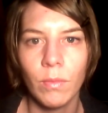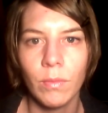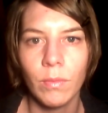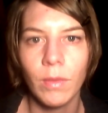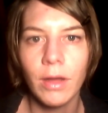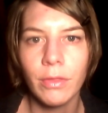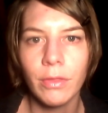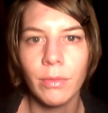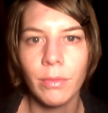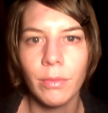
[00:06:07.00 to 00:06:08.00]
walk
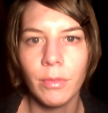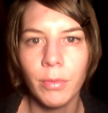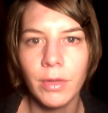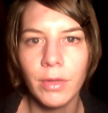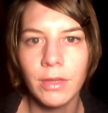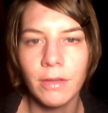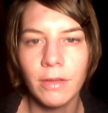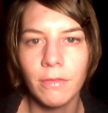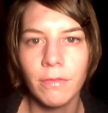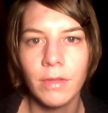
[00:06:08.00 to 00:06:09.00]
through the point
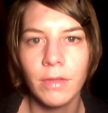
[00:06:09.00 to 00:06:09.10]
of